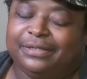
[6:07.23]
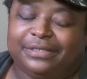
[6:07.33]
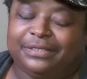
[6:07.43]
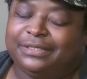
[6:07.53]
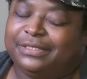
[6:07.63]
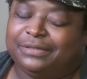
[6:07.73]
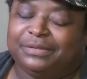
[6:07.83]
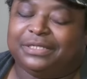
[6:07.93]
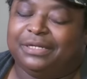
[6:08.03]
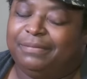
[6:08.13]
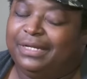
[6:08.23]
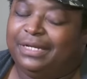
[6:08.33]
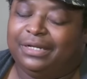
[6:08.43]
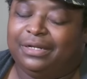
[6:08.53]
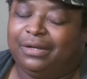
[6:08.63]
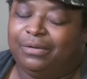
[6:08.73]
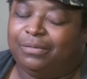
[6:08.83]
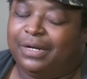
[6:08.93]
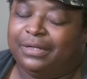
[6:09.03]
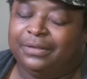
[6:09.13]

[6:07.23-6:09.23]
she, she just was a comedian in her own right.